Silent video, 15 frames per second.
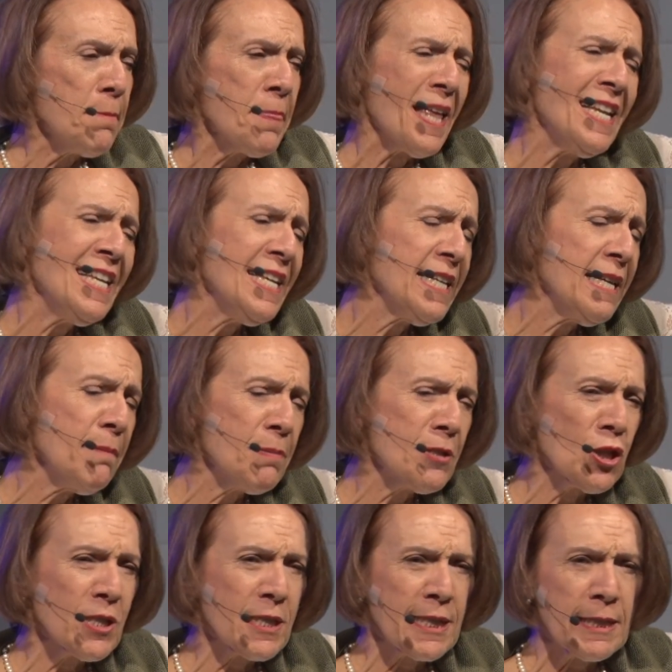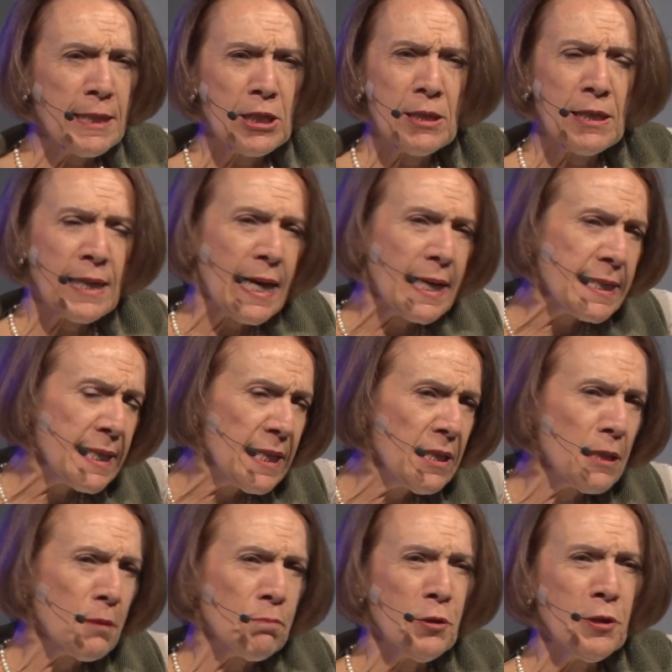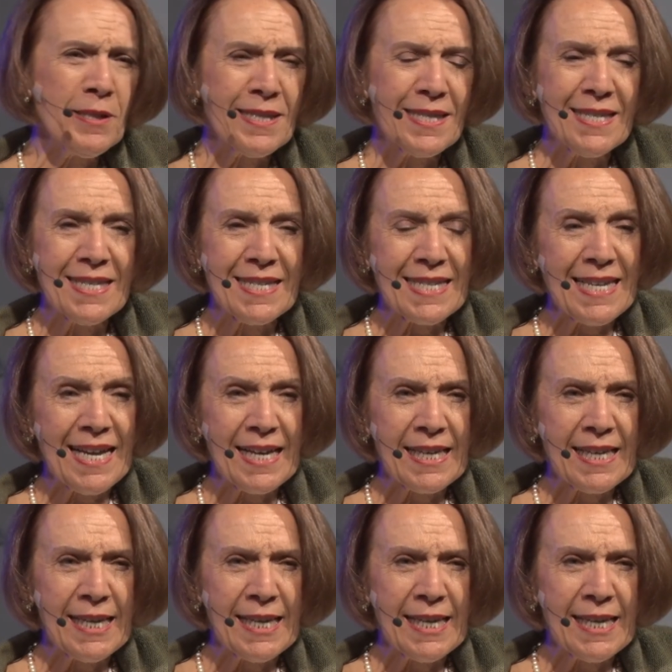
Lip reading: and he keeps just cutting this person slack,